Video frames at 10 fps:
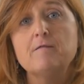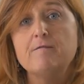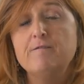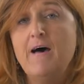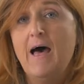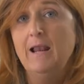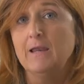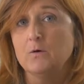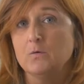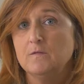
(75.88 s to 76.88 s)

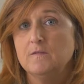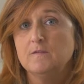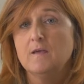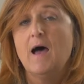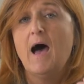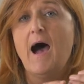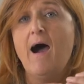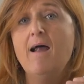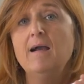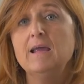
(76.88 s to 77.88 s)
Values
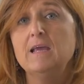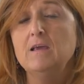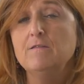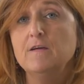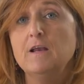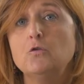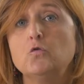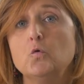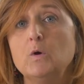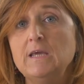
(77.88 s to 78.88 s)
are
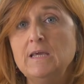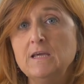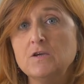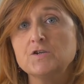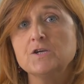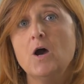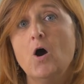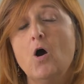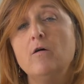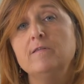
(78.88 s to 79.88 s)
given to each
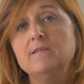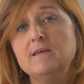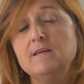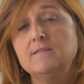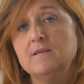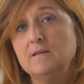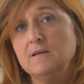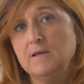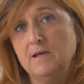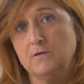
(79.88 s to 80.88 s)
of these
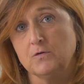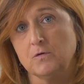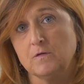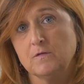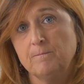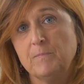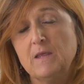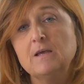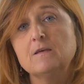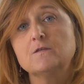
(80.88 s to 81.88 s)
indicators
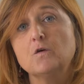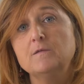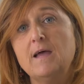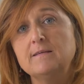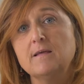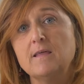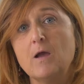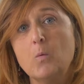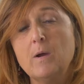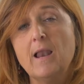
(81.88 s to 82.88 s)
so that
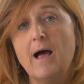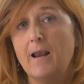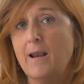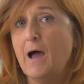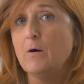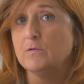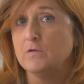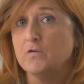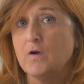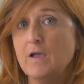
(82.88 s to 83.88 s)
they will allow
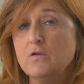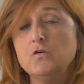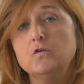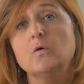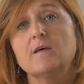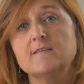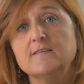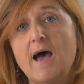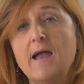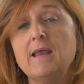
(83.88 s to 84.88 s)
the judge to
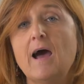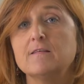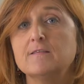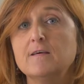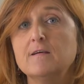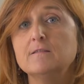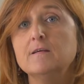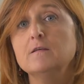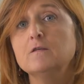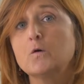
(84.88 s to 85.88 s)
assign a
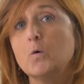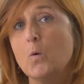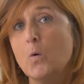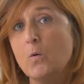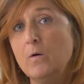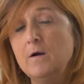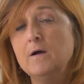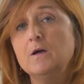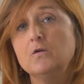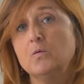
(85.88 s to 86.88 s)
certain score
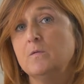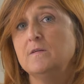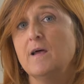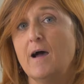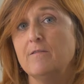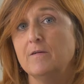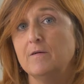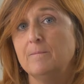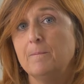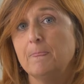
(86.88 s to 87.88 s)
to the diver.